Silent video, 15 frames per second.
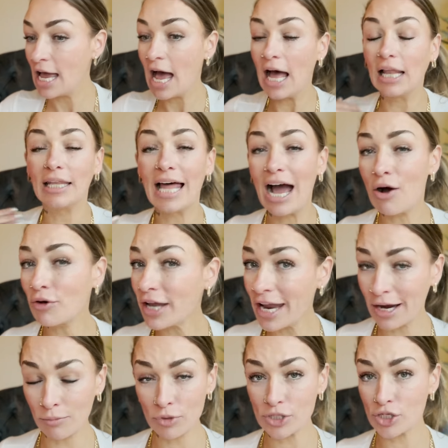allow
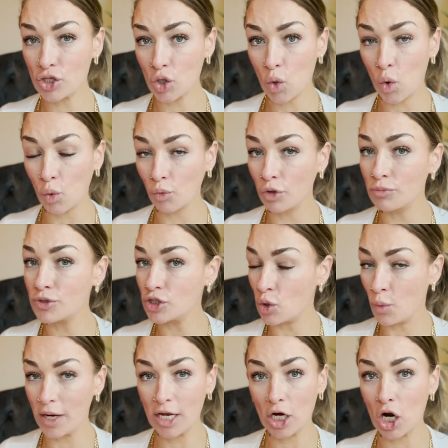cameras in the courtroom so
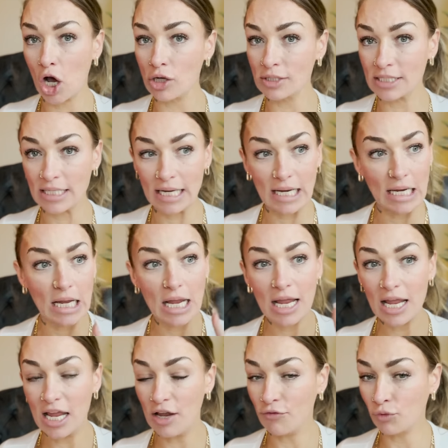we can all see
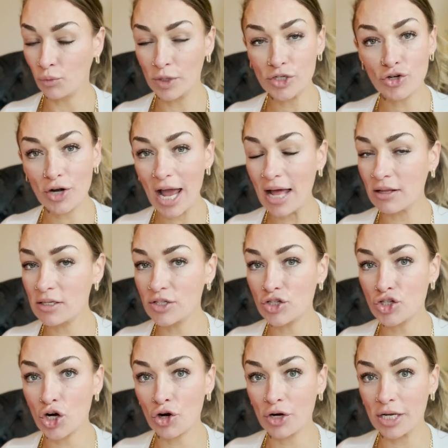if Richard Allen's
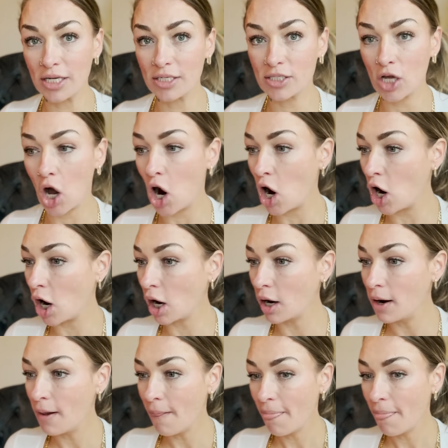attorneys are